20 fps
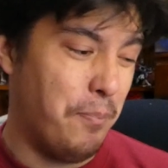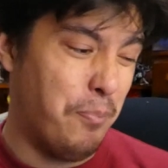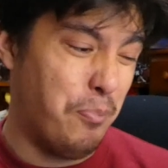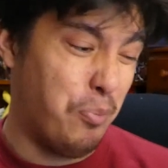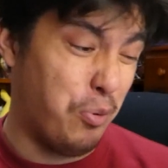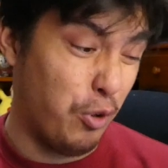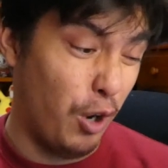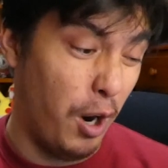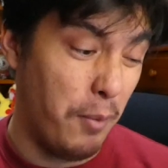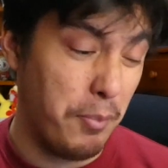
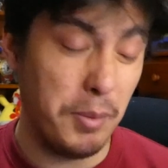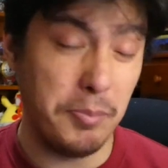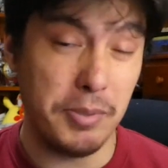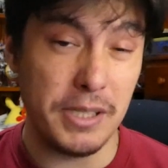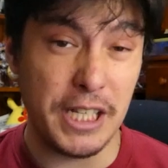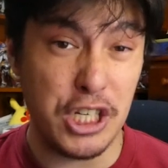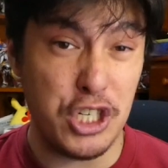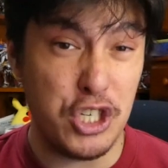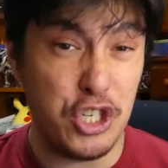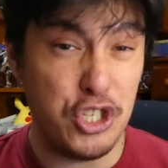
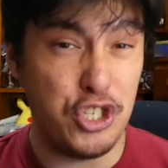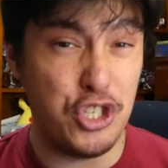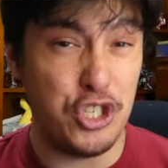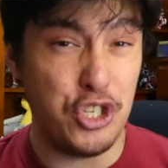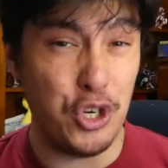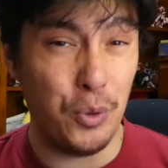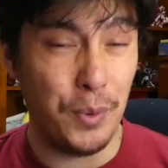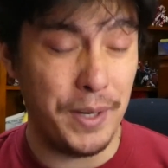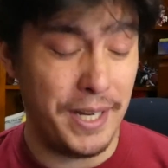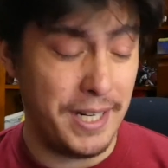probably
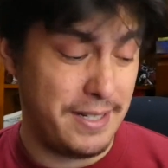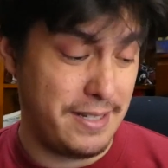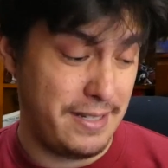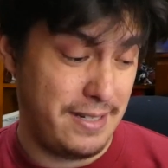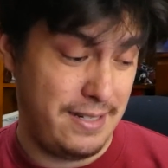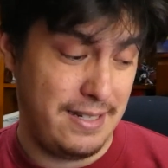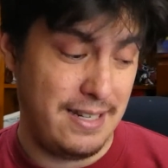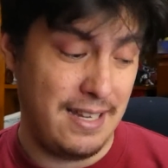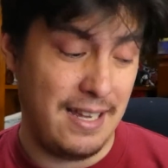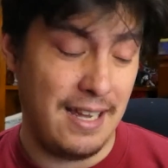do it,
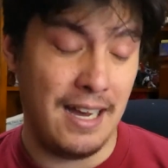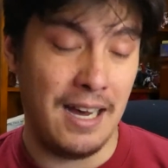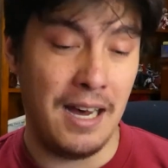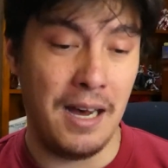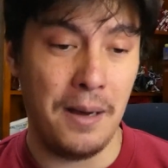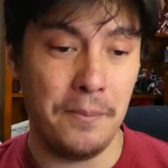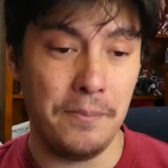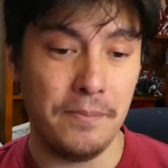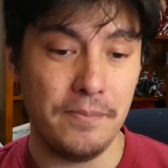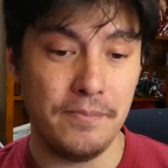
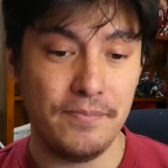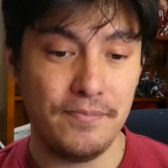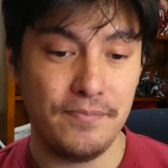glue